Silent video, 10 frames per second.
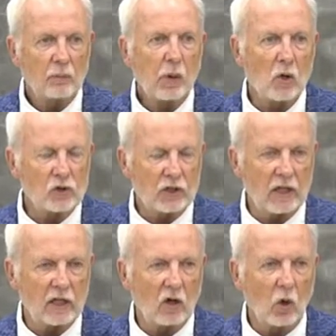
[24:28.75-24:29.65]

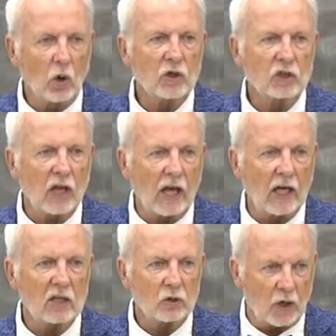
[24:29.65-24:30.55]
posting or
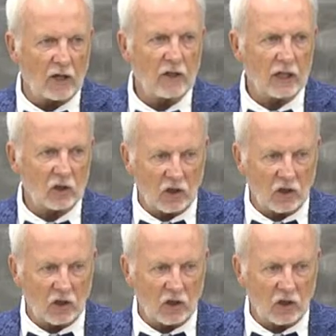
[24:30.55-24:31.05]
saying threatening